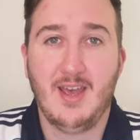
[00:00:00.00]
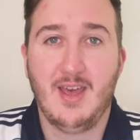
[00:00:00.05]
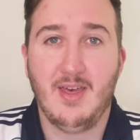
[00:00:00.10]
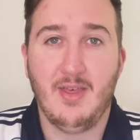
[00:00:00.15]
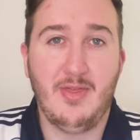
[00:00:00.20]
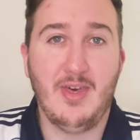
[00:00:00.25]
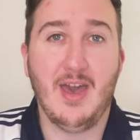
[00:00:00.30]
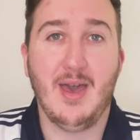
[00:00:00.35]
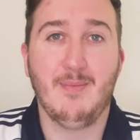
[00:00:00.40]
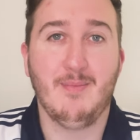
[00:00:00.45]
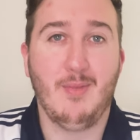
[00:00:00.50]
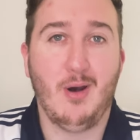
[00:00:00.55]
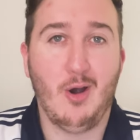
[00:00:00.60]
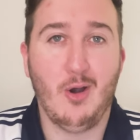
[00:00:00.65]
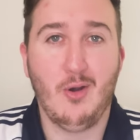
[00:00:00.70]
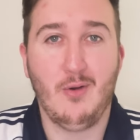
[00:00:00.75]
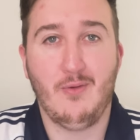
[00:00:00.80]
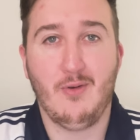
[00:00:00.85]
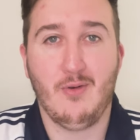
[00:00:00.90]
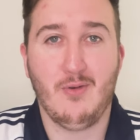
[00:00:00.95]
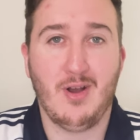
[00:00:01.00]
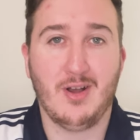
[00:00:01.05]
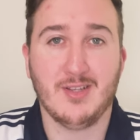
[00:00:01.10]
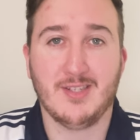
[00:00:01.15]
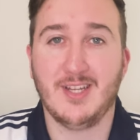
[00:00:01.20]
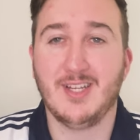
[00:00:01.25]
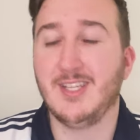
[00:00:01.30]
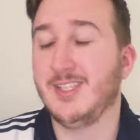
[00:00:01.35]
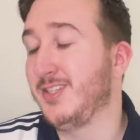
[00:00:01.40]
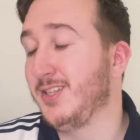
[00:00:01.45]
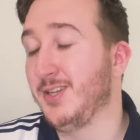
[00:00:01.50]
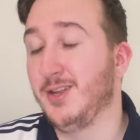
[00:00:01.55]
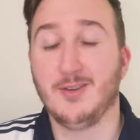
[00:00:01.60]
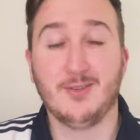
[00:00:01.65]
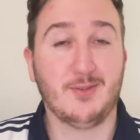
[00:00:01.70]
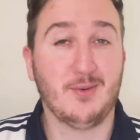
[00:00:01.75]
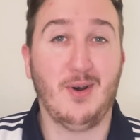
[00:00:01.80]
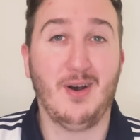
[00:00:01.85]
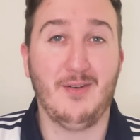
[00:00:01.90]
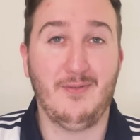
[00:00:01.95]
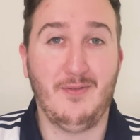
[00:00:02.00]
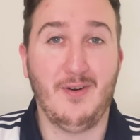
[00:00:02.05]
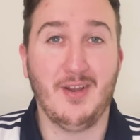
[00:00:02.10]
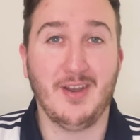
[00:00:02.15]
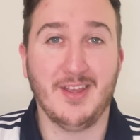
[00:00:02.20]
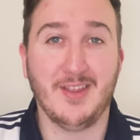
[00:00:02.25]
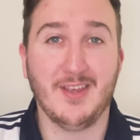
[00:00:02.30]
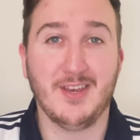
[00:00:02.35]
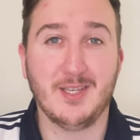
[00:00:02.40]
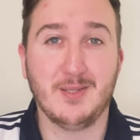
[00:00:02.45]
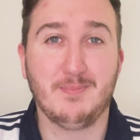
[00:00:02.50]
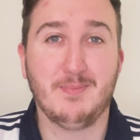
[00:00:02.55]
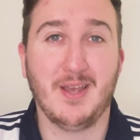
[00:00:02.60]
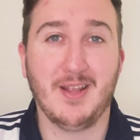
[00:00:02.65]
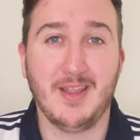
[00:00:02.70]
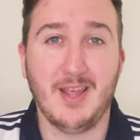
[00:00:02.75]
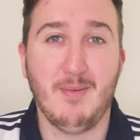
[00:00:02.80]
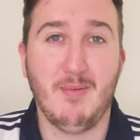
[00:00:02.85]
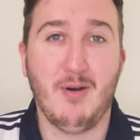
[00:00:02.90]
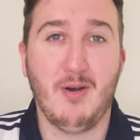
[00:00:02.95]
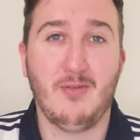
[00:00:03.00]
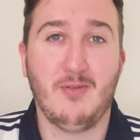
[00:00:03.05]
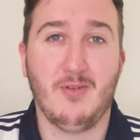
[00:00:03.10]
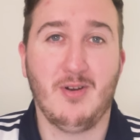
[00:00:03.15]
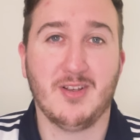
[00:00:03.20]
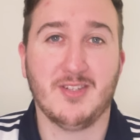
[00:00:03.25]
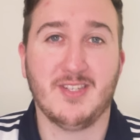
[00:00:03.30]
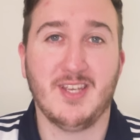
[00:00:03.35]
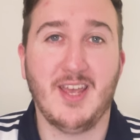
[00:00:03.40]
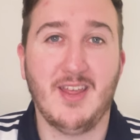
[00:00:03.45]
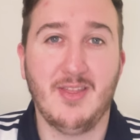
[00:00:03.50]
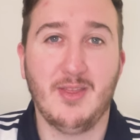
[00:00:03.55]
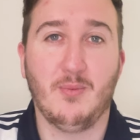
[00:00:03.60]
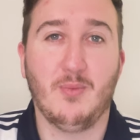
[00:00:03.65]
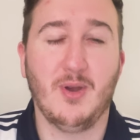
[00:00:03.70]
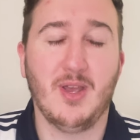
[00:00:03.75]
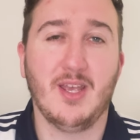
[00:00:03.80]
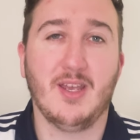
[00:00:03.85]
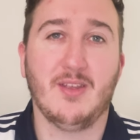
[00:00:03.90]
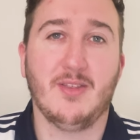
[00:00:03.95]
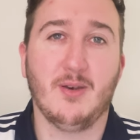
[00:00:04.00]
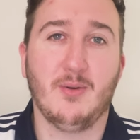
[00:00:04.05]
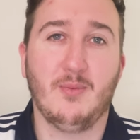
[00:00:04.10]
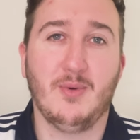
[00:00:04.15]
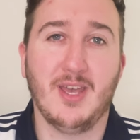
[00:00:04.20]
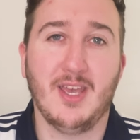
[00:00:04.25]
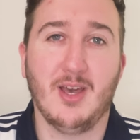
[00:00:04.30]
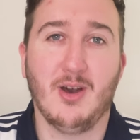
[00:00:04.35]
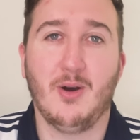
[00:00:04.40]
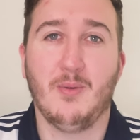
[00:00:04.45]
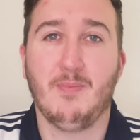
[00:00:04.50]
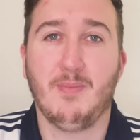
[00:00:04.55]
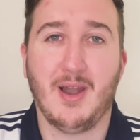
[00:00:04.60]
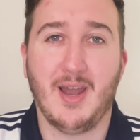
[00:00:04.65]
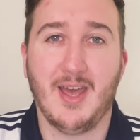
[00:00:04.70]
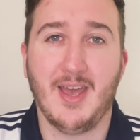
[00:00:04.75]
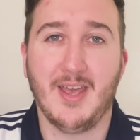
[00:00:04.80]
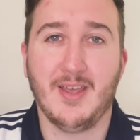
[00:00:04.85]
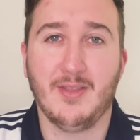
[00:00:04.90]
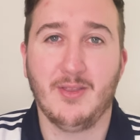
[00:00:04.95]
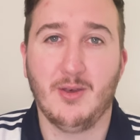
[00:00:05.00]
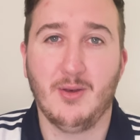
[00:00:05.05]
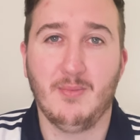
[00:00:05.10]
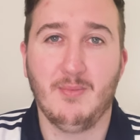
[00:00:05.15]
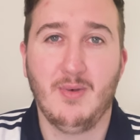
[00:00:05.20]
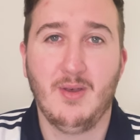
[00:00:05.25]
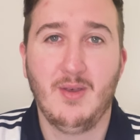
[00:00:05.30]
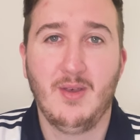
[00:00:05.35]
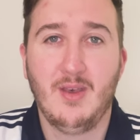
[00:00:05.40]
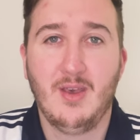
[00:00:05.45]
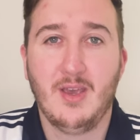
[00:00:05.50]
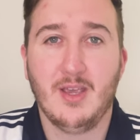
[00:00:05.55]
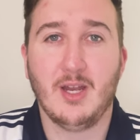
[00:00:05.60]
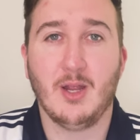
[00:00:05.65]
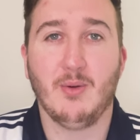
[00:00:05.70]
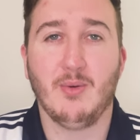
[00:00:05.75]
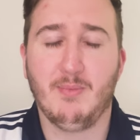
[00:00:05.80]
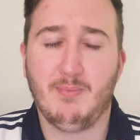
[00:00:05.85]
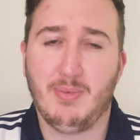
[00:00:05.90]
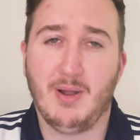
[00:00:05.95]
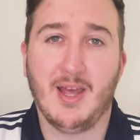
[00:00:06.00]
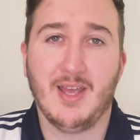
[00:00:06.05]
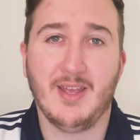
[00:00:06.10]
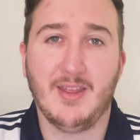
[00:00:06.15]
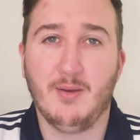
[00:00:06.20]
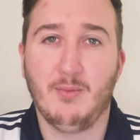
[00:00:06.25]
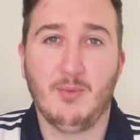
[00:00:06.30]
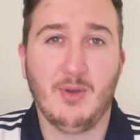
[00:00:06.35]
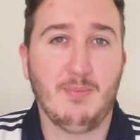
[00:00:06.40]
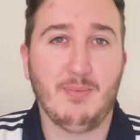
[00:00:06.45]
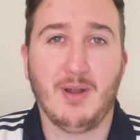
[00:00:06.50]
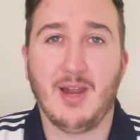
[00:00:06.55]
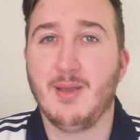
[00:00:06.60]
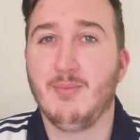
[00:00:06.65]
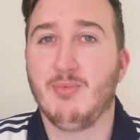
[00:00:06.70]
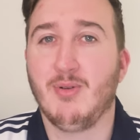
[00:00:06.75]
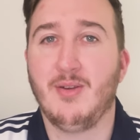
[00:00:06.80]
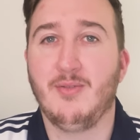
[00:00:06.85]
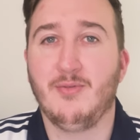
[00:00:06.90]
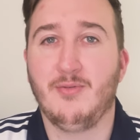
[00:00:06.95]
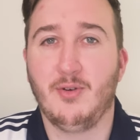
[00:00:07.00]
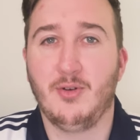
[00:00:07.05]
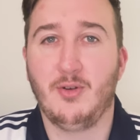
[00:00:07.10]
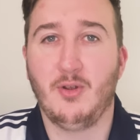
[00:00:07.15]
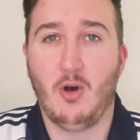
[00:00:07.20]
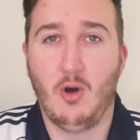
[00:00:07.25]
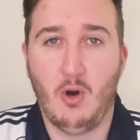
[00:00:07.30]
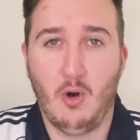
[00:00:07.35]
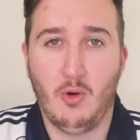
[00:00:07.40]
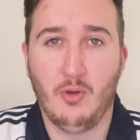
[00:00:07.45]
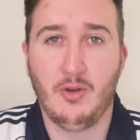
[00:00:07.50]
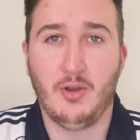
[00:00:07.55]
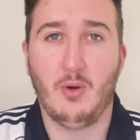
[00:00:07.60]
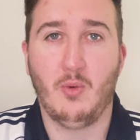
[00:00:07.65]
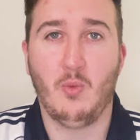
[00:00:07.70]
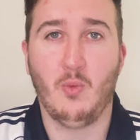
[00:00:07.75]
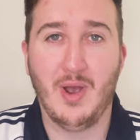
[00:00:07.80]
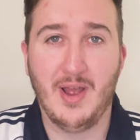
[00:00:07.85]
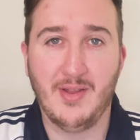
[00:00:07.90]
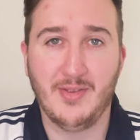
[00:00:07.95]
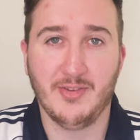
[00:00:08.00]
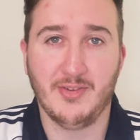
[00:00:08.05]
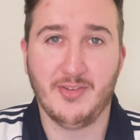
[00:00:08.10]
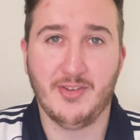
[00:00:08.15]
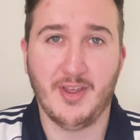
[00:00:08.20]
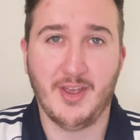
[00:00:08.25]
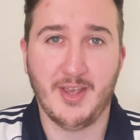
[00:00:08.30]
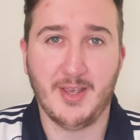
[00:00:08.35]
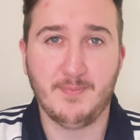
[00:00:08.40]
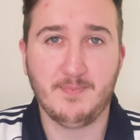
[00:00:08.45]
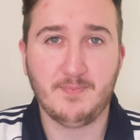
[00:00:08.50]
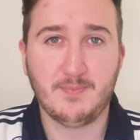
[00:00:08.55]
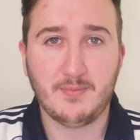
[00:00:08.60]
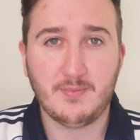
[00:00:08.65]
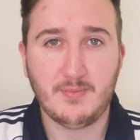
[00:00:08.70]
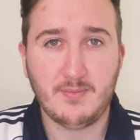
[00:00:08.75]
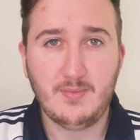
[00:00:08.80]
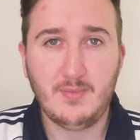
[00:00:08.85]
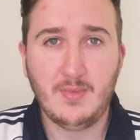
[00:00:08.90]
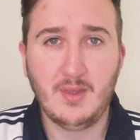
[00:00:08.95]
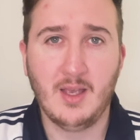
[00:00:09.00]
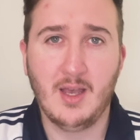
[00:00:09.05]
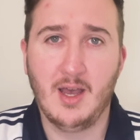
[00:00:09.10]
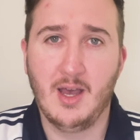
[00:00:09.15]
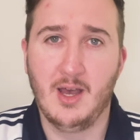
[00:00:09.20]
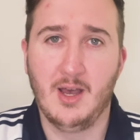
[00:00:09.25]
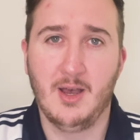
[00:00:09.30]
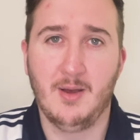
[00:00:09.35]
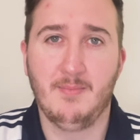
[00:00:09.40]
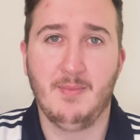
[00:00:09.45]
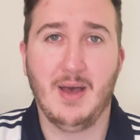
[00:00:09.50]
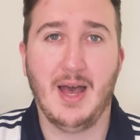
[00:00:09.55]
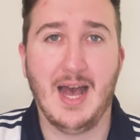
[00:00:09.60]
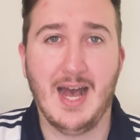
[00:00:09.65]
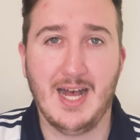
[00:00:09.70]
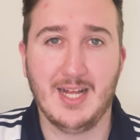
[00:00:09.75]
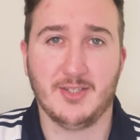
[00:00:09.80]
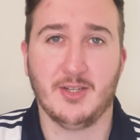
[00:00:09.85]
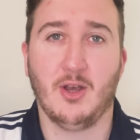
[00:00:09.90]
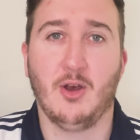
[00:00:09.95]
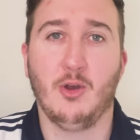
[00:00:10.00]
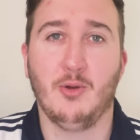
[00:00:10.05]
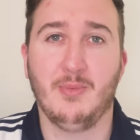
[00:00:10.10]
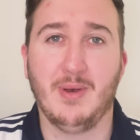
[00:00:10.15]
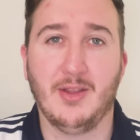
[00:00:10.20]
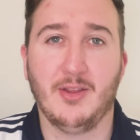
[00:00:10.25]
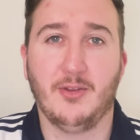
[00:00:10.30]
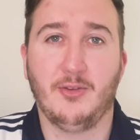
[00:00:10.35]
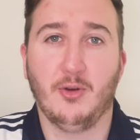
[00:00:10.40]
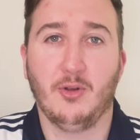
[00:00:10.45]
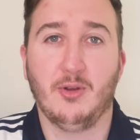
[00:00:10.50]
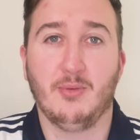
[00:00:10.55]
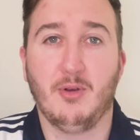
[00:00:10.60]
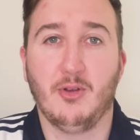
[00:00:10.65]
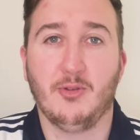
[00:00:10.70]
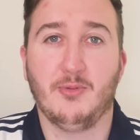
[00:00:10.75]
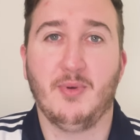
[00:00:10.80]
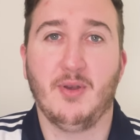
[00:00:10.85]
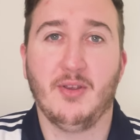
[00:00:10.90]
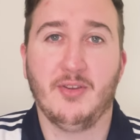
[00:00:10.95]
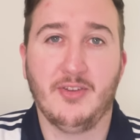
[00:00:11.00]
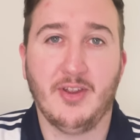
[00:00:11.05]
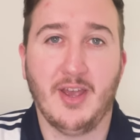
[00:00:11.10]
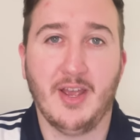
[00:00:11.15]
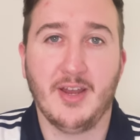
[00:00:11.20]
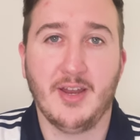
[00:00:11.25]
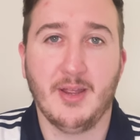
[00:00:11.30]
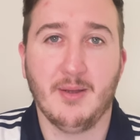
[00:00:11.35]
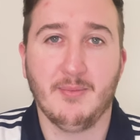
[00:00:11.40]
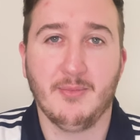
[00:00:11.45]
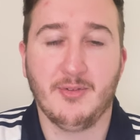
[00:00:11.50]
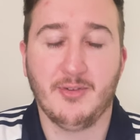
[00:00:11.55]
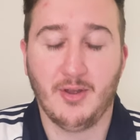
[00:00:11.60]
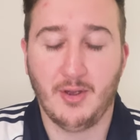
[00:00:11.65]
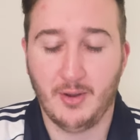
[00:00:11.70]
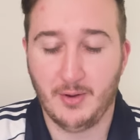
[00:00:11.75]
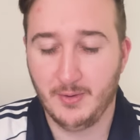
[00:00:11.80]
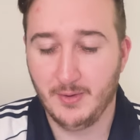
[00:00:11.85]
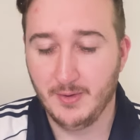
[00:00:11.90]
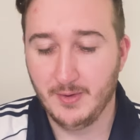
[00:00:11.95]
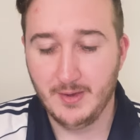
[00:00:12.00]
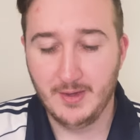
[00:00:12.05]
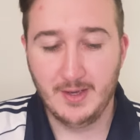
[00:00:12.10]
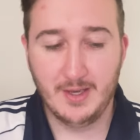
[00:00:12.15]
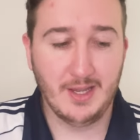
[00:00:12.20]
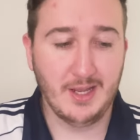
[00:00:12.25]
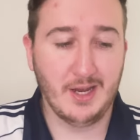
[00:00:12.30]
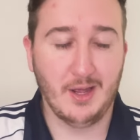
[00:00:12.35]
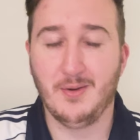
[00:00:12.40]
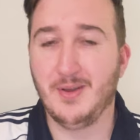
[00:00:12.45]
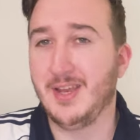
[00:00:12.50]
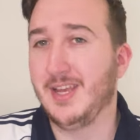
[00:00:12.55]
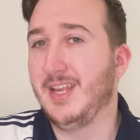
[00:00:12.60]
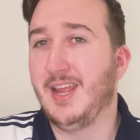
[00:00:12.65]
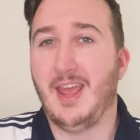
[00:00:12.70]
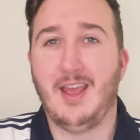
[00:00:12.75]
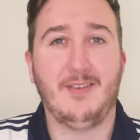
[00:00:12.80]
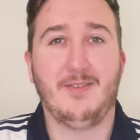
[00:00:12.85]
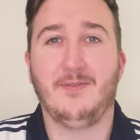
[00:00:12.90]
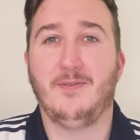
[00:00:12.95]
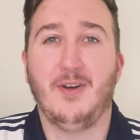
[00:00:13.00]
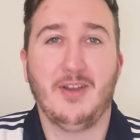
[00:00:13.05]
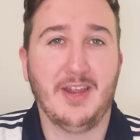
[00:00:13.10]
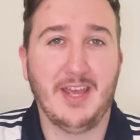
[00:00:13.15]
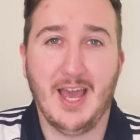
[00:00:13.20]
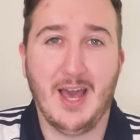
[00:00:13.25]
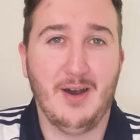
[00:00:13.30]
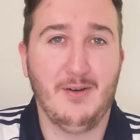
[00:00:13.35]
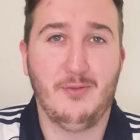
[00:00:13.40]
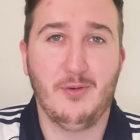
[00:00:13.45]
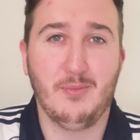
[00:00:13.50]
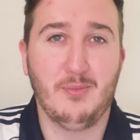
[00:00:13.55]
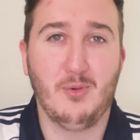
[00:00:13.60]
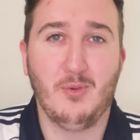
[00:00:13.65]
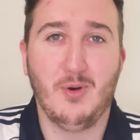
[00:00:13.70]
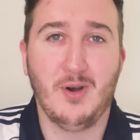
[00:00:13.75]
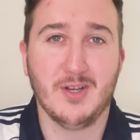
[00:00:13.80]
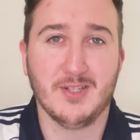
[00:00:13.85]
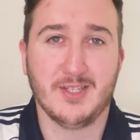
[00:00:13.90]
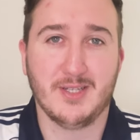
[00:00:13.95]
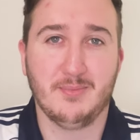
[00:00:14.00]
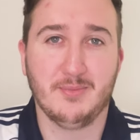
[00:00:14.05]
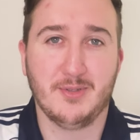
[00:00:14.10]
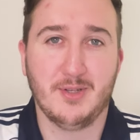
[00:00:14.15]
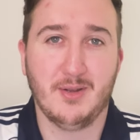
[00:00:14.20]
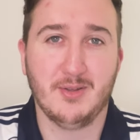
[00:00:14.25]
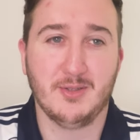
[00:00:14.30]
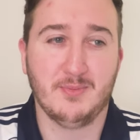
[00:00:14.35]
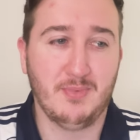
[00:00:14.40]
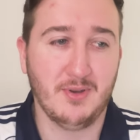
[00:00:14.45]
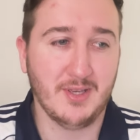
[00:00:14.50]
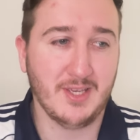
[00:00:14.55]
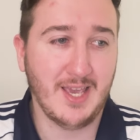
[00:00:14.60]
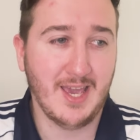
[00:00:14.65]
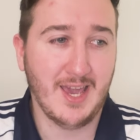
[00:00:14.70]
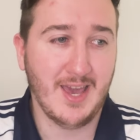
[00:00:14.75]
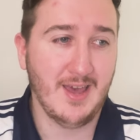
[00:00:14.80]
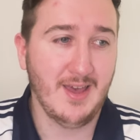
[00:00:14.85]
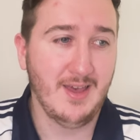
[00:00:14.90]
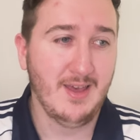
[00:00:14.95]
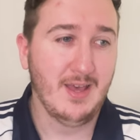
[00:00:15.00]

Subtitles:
them over us. And it's, you know, it's quite funny that he's picked them over us in the week that we are playing them. You know, we play Brentford on Wednesday at home at the Tottenham Hotspur Stadium. So, you know, it's funny how football works sometimes. But yeah,